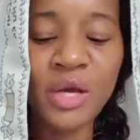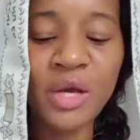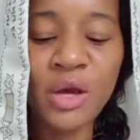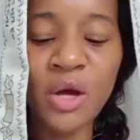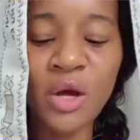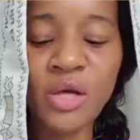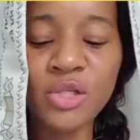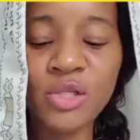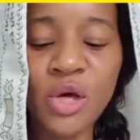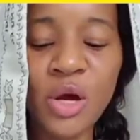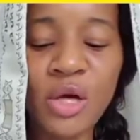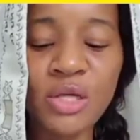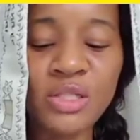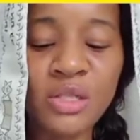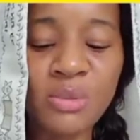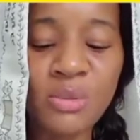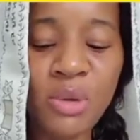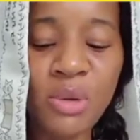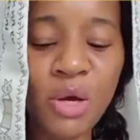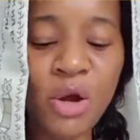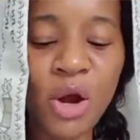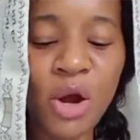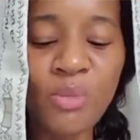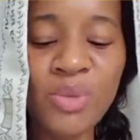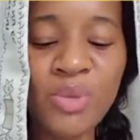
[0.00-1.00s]
that God talked
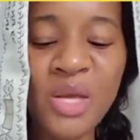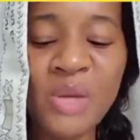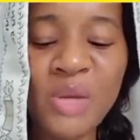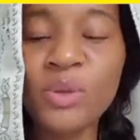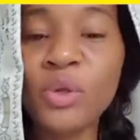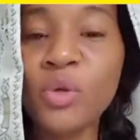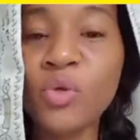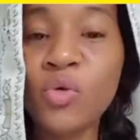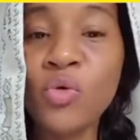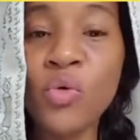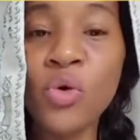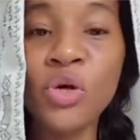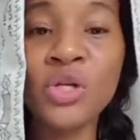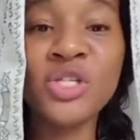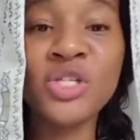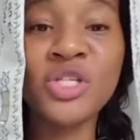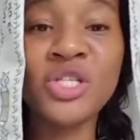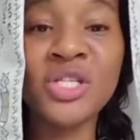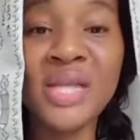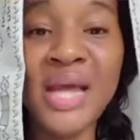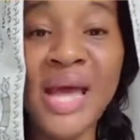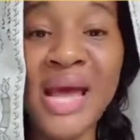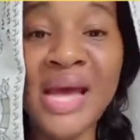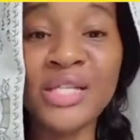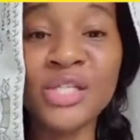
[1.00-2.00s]
about are people who are
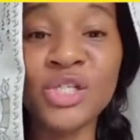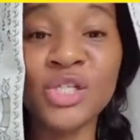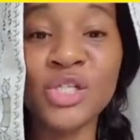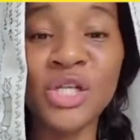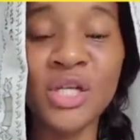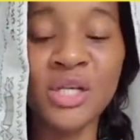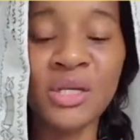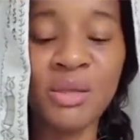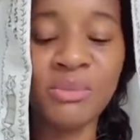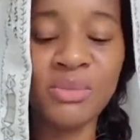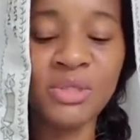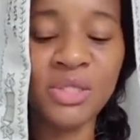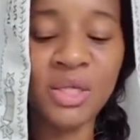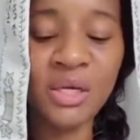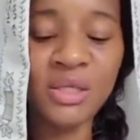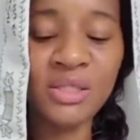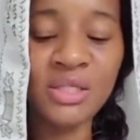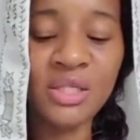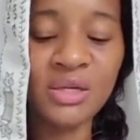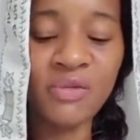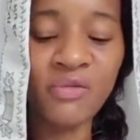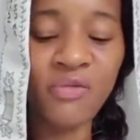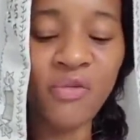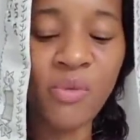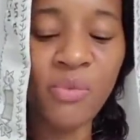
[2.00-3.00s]
snatched and
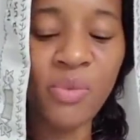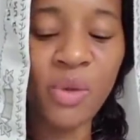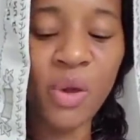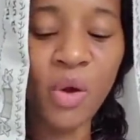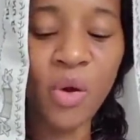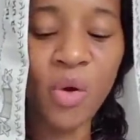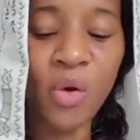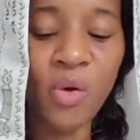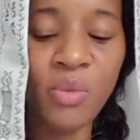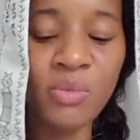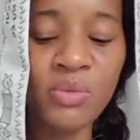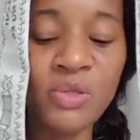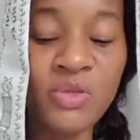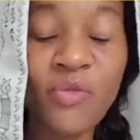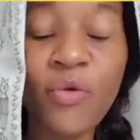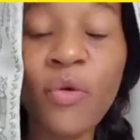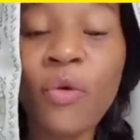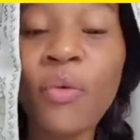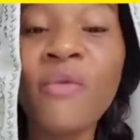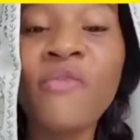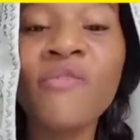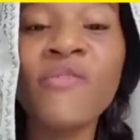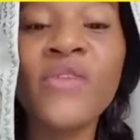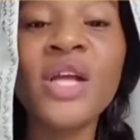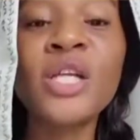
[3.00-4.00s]
abducted from their homes
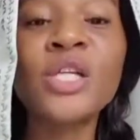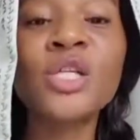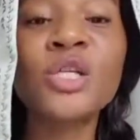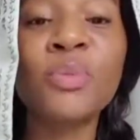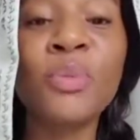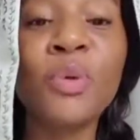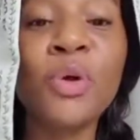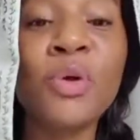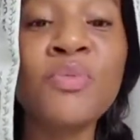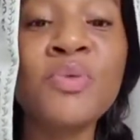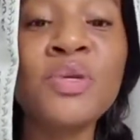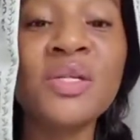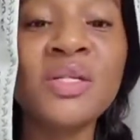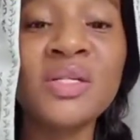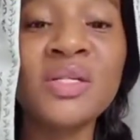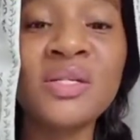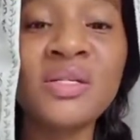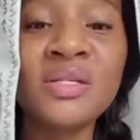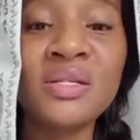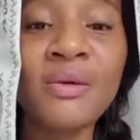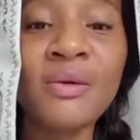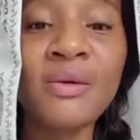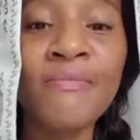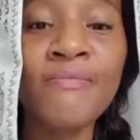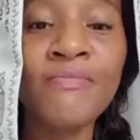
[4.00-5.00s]
for revenge
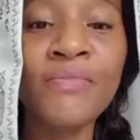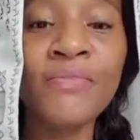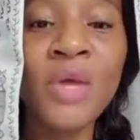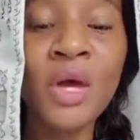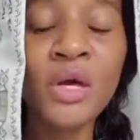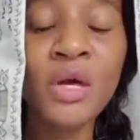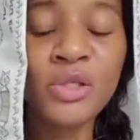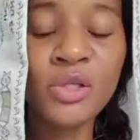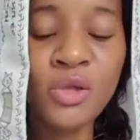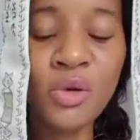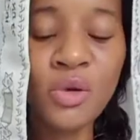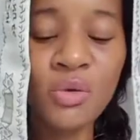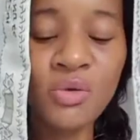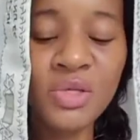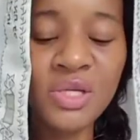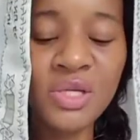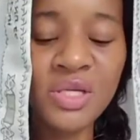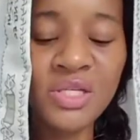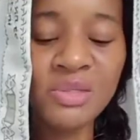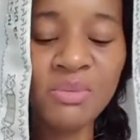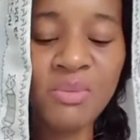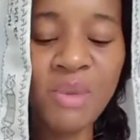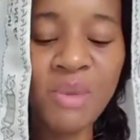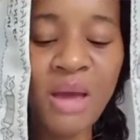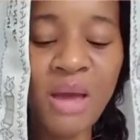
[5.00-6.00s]
purposes. So
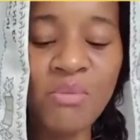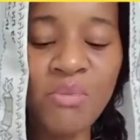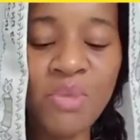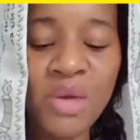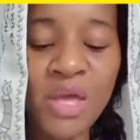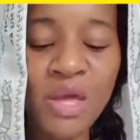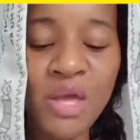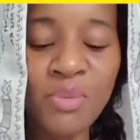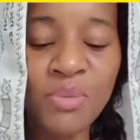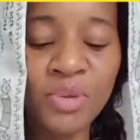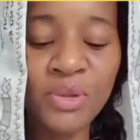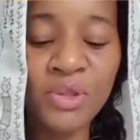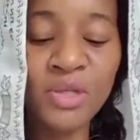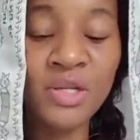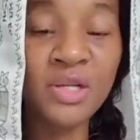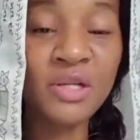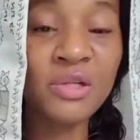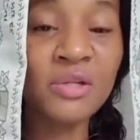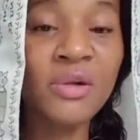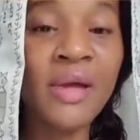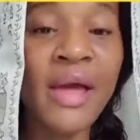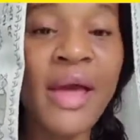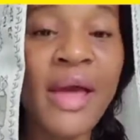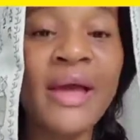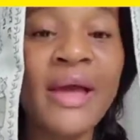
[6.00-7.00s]
these might be
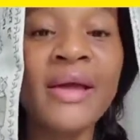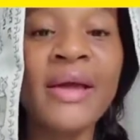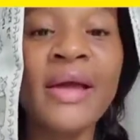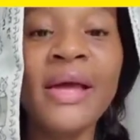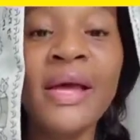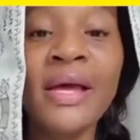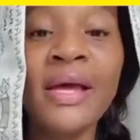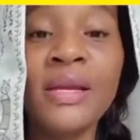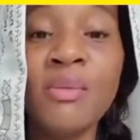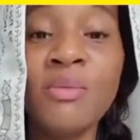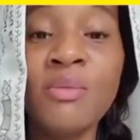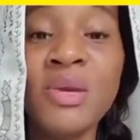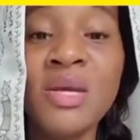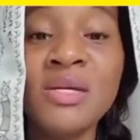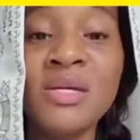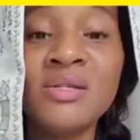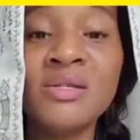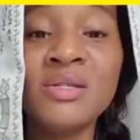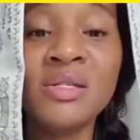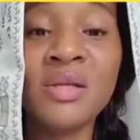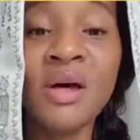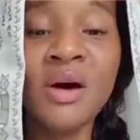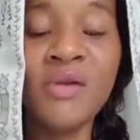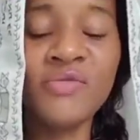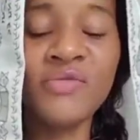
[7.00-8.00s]
political
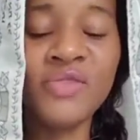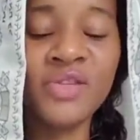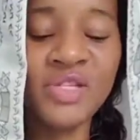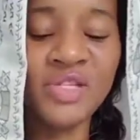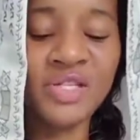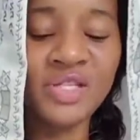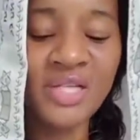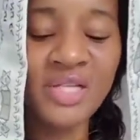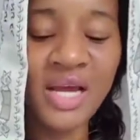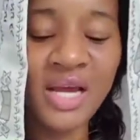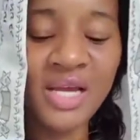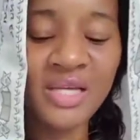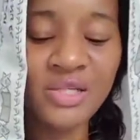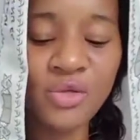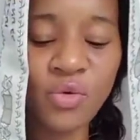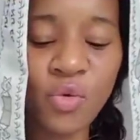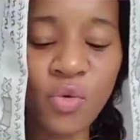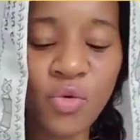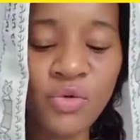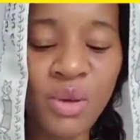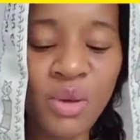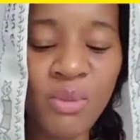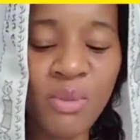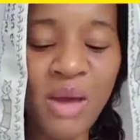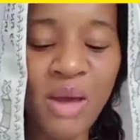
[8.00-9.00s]
enemies of the state,
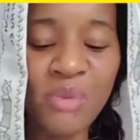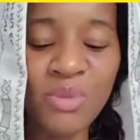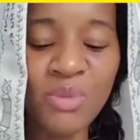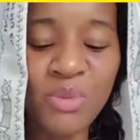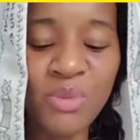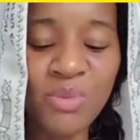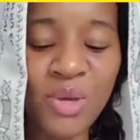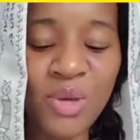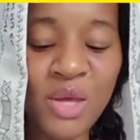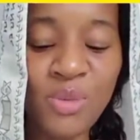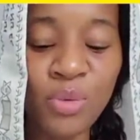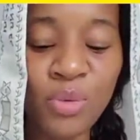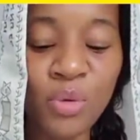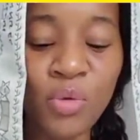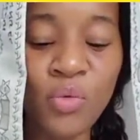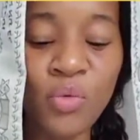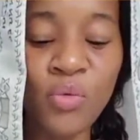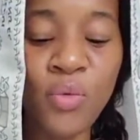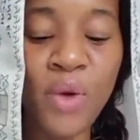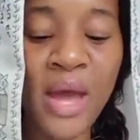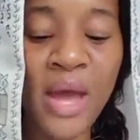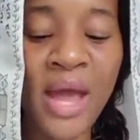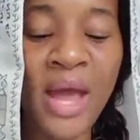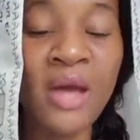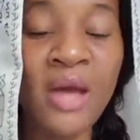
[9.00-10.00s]
or they might be people
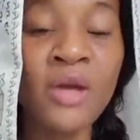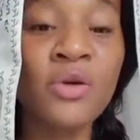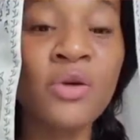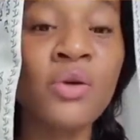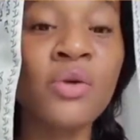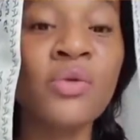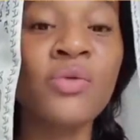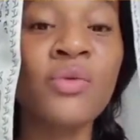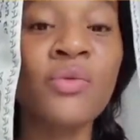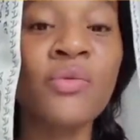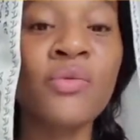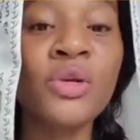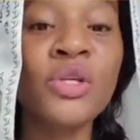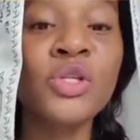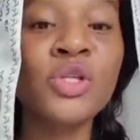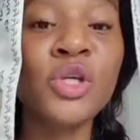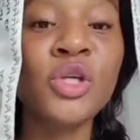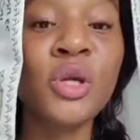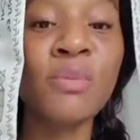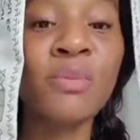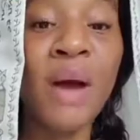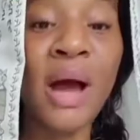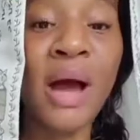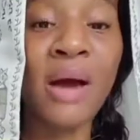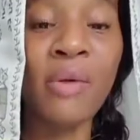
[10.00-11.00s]
who anger the rich
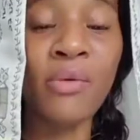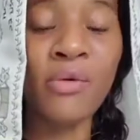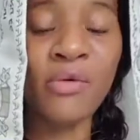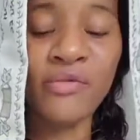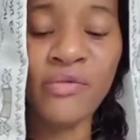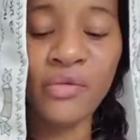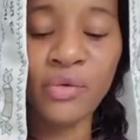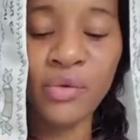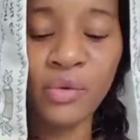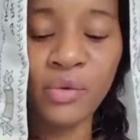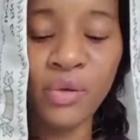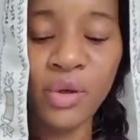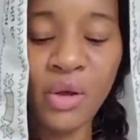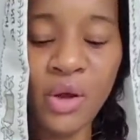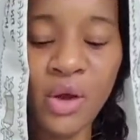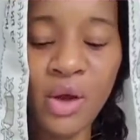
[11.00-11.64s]
and powerful.